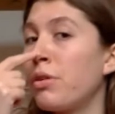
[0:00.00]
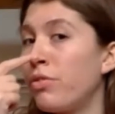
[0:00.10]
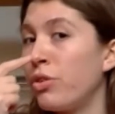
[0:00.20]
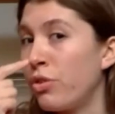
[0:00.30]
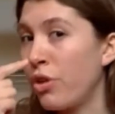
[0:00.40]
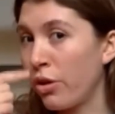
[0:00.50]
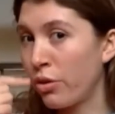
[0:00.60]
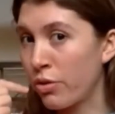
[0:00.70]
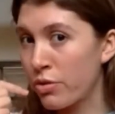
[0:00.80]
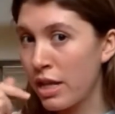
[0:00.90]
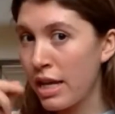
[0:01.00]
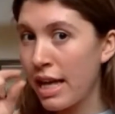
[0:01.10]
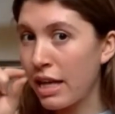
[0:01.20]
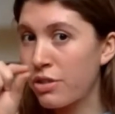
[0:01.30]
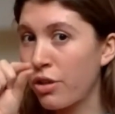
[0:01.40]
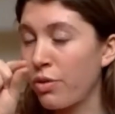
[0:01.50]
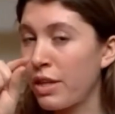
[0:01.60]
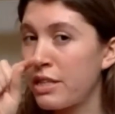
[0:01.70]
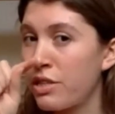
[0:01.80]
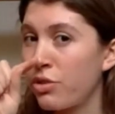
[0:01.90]
your nose as though this
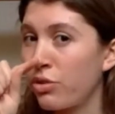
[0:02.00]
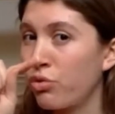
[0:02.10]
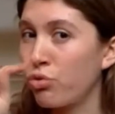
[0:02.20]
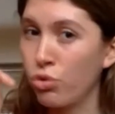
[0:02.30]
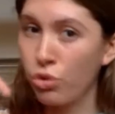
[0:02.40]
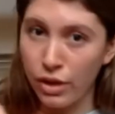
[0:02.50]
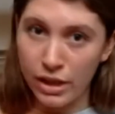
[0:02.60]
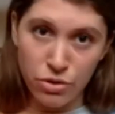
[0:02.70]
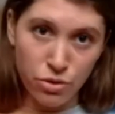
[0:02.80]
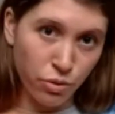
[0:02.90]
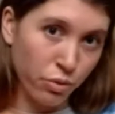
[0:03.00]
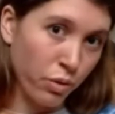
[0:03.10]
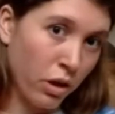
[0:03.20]
is your drawing tool.